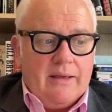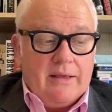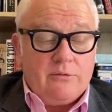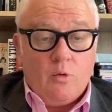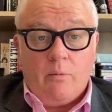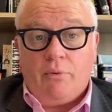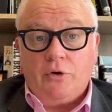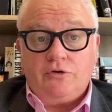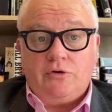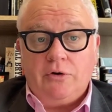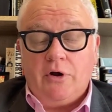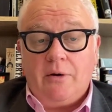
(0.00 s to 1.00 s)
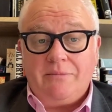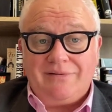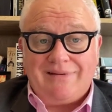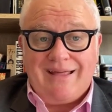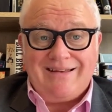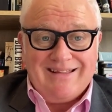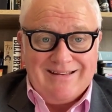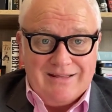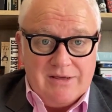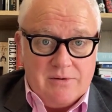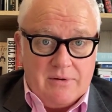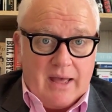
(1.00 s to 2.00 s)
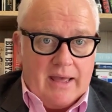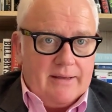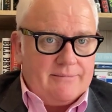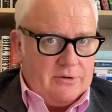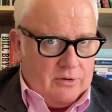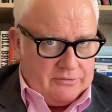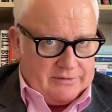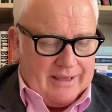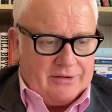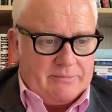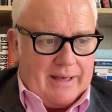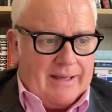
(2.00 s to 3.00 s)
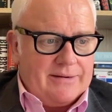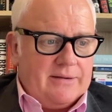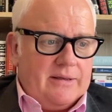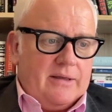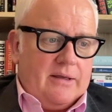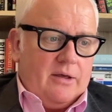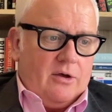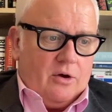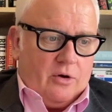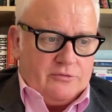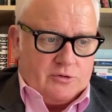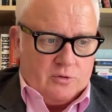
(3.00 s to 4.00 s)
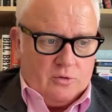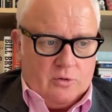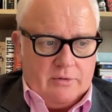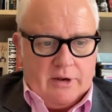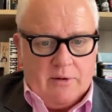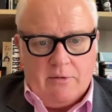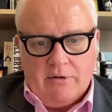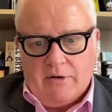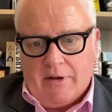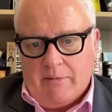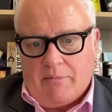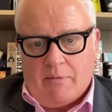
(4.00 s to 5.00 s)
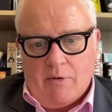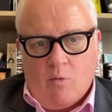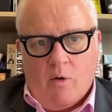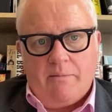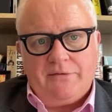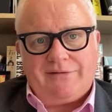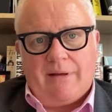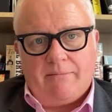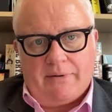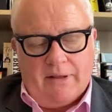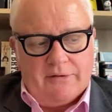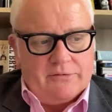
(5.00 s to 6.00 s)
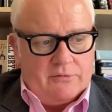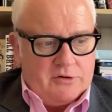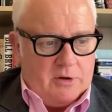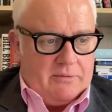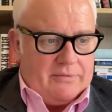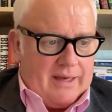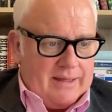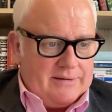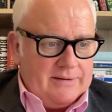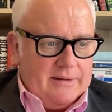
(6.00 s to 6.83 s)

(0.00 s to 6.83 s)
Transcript: is 1.29% in the UK, not as an expat. Offshore, you know, we're looking at probably 1% plus on top of that.